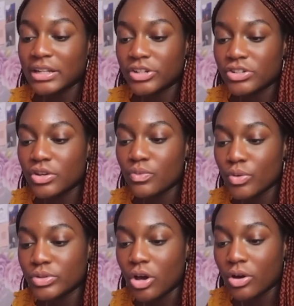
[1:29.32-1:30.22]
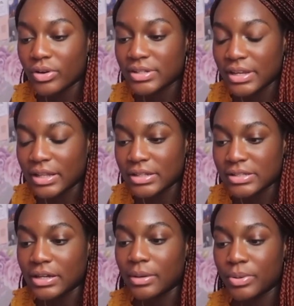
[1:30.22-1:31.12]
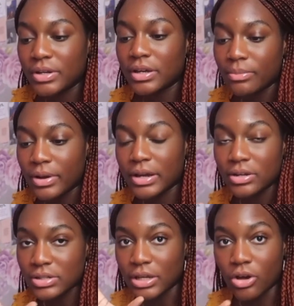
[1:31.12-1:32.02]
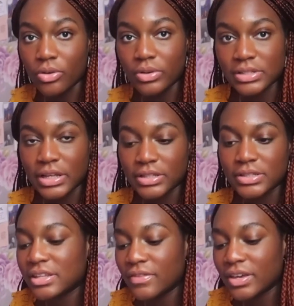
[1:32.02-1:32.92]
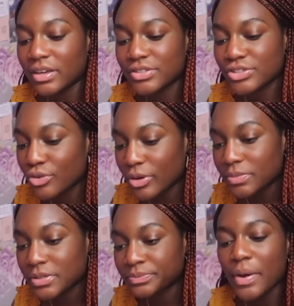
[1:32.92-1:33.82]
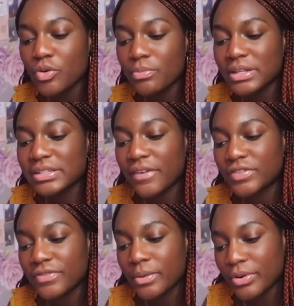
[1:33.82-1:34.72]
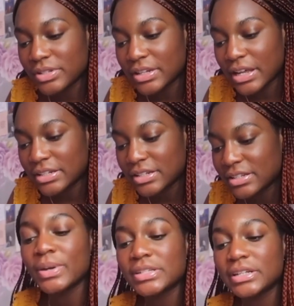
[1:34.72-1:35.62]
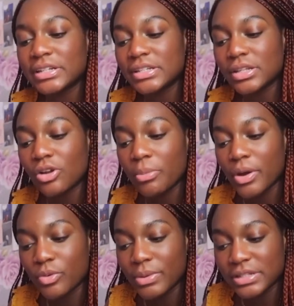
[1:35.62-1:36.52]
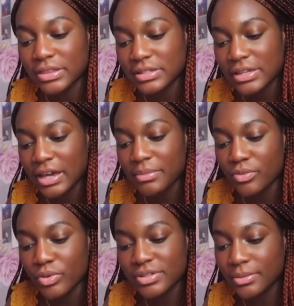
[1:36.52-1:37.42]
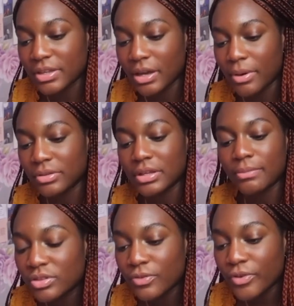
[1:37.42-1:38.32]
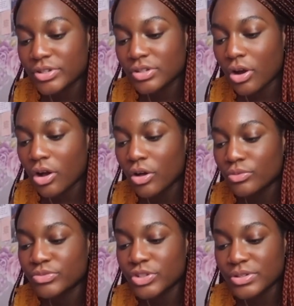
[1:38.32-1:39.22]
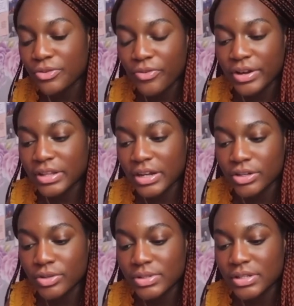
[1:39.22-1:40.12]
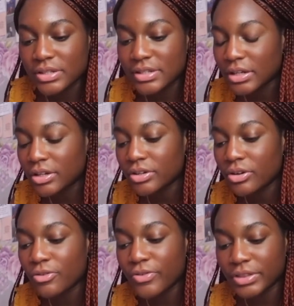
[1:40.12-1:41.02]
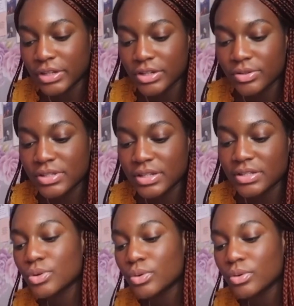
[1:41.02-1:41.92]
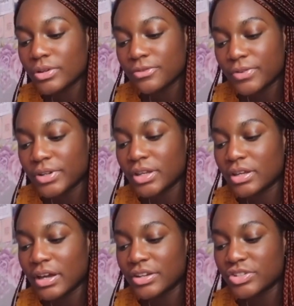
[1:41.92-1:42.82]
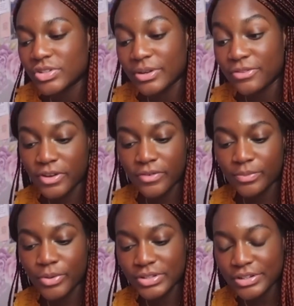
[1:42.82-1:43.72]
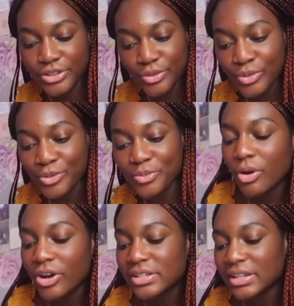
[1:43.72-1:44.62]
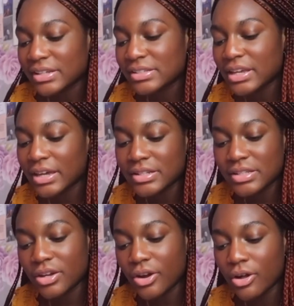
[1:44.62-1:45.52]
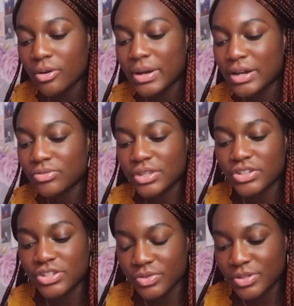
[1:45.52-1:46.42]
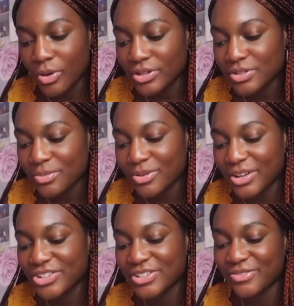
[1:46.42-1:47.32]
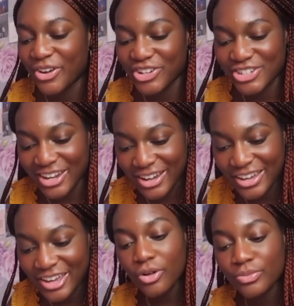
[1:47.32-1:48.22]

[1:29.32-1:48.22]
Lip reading: literally wrote awkward silence. Like I put it in bracket. I was like awkward silence. It's giving script. My roommates have different personalities. Basically listed all my roommates at the time and wrote something about them. The first girl, she was a friend that I knew since. The second girl, friend that I knew since. Cool and funny, and she was my favorite person in the room. Smart, like sciencey girl, but I don't think she's responsible and she's very shy. Well,